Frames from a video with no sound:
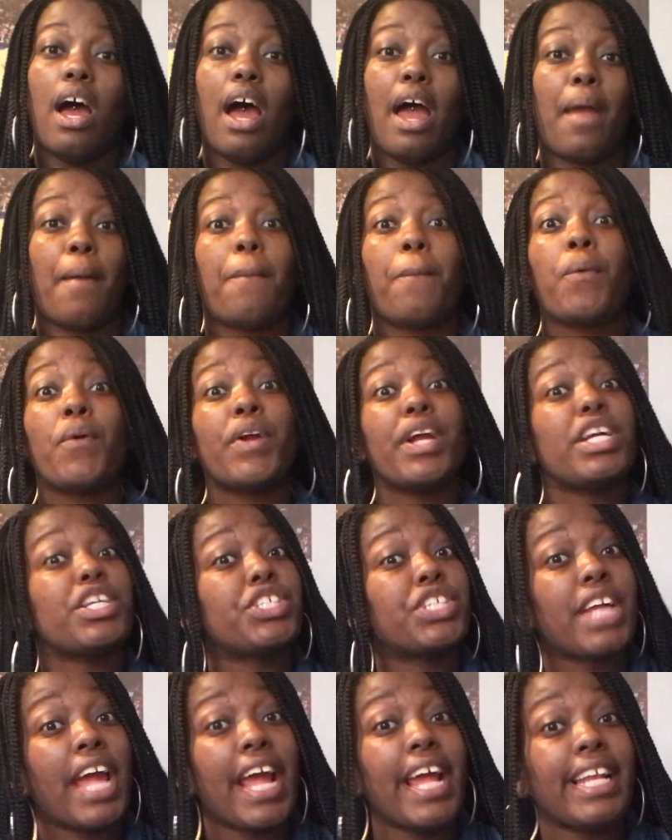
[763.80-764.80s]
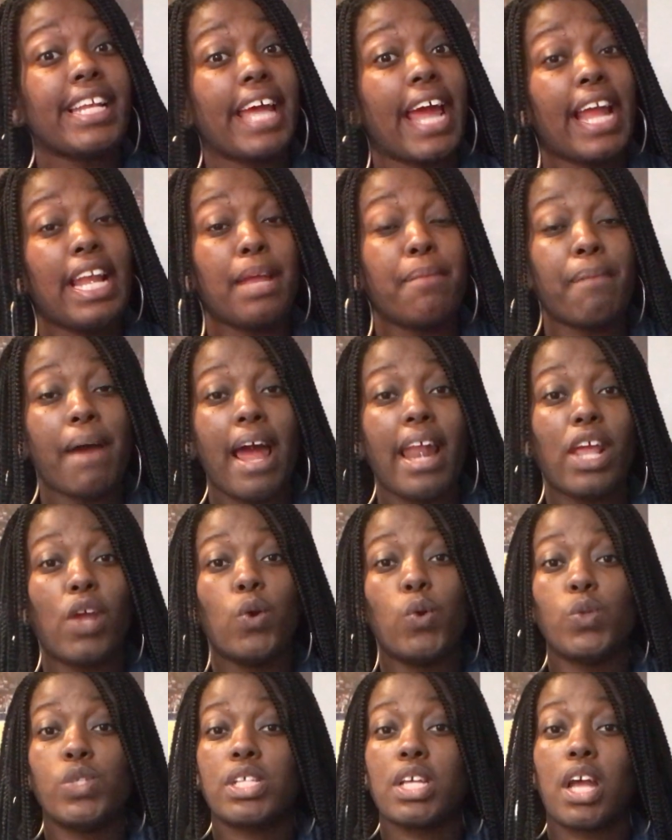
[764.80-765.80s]
I appreciate anybody
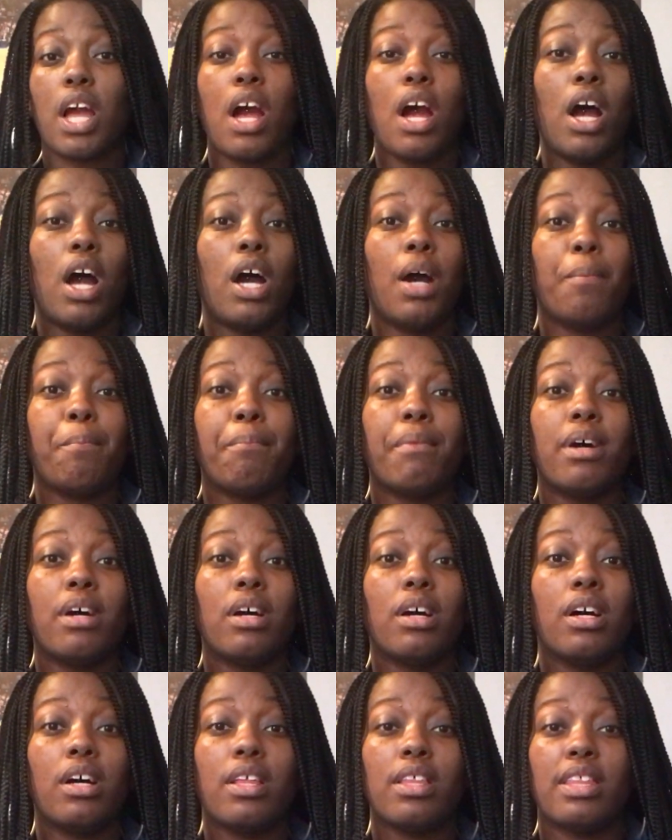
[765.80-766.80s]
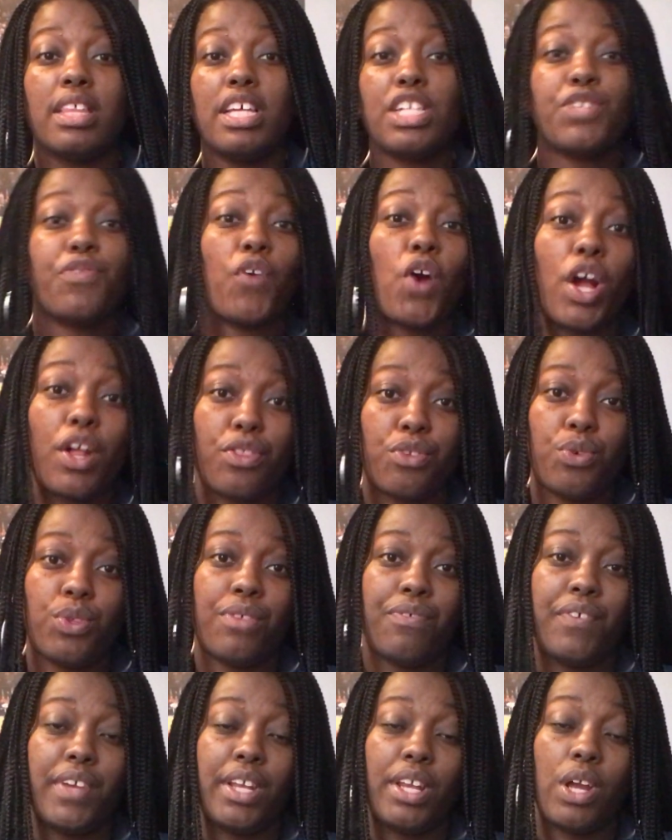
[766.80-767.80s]
who's come this far through
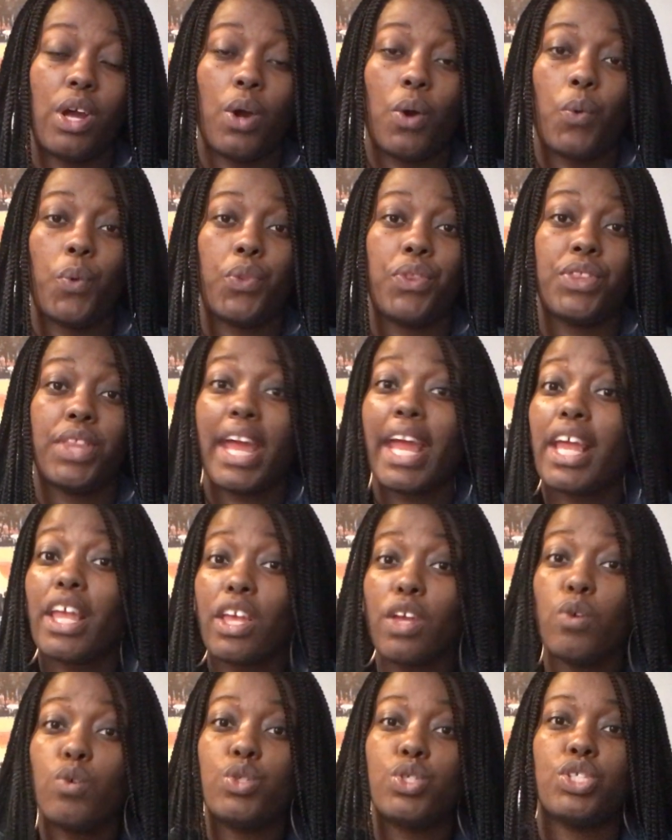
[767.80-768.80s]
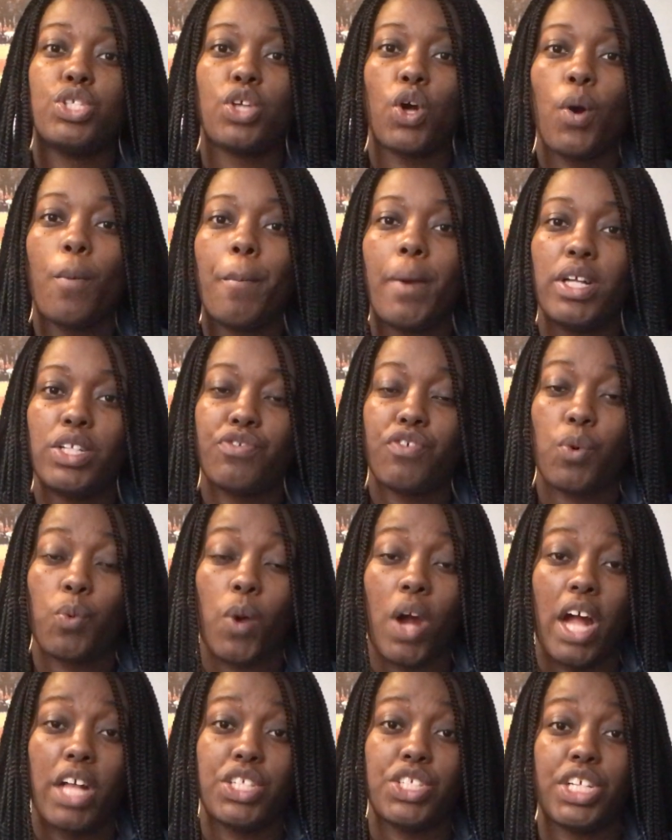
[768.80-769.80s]
the video. Thank you so much for
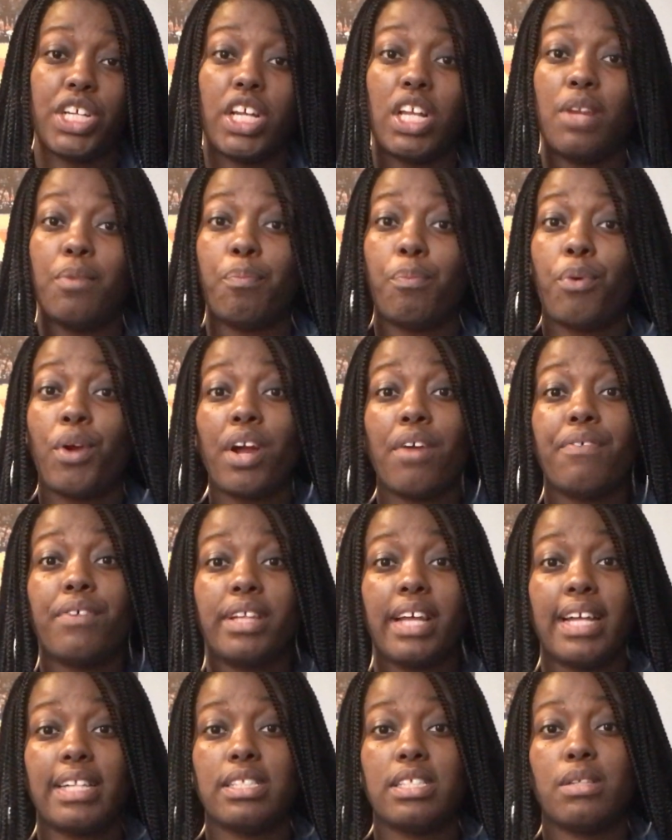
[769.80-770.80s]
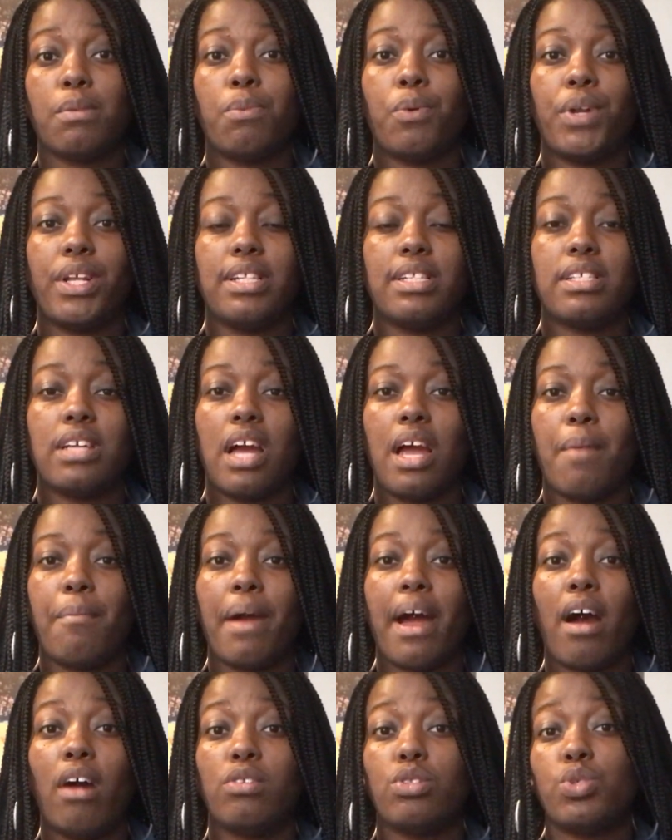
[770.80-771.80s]
watching, and prayerfully at some point in
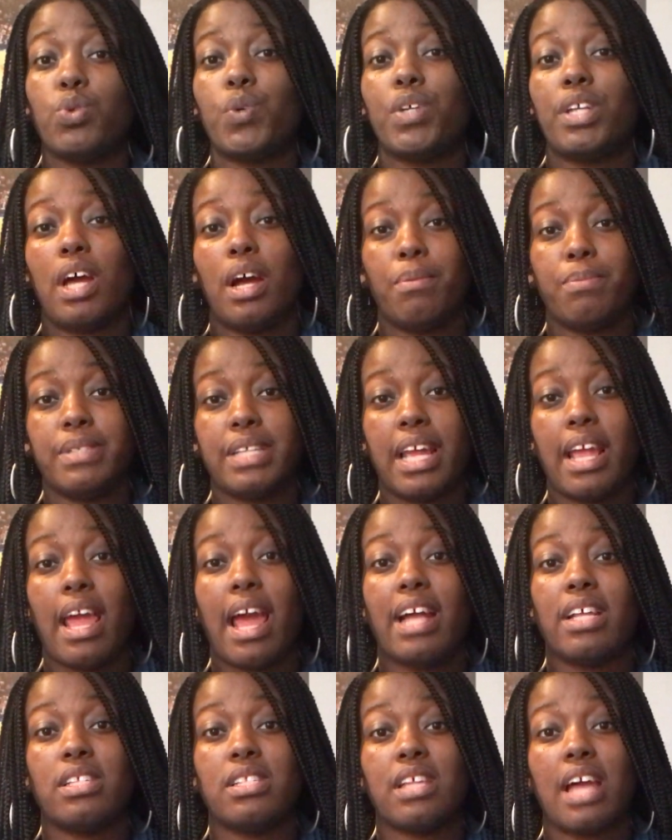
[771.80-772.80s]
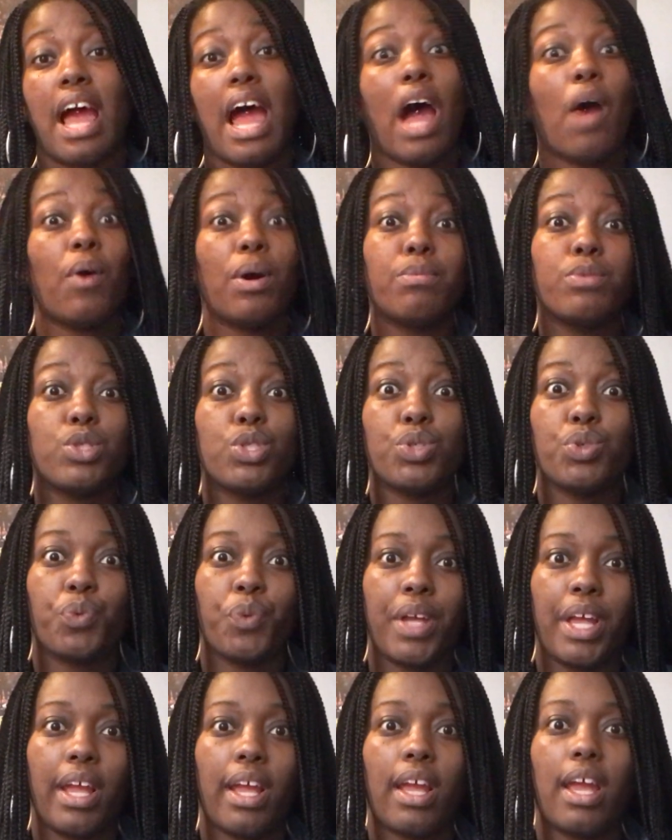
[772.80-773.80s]
time I'll do an update as to how I'm
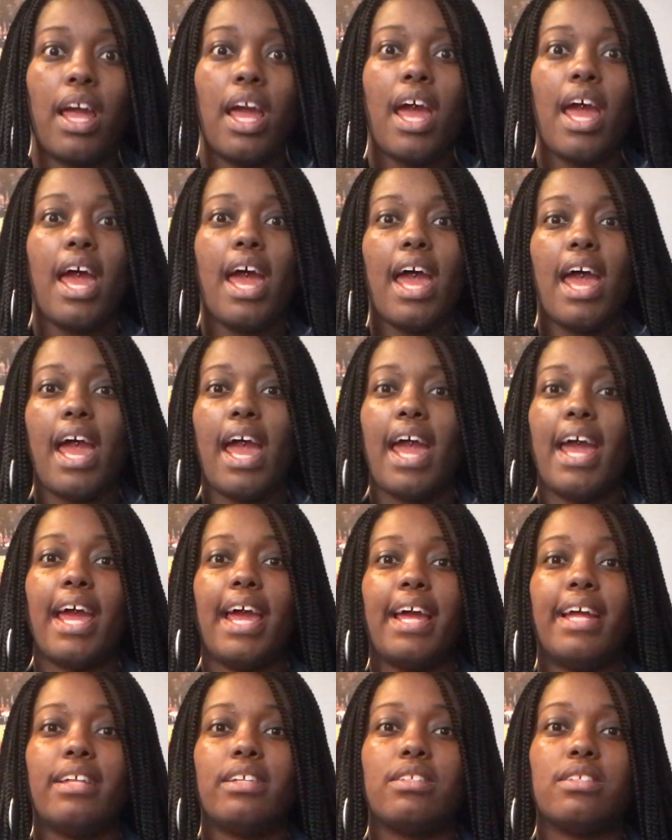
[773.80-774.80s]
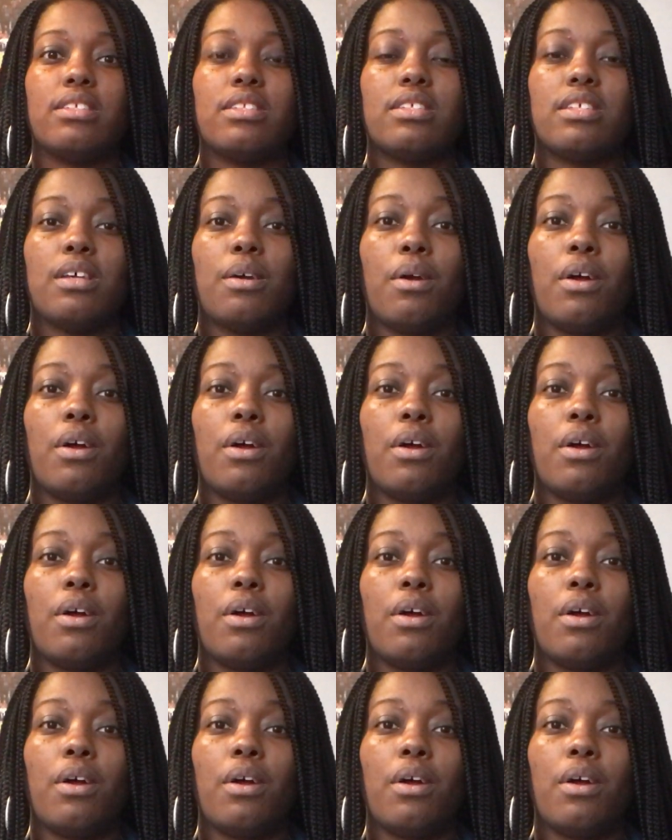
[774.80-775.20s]
doing, and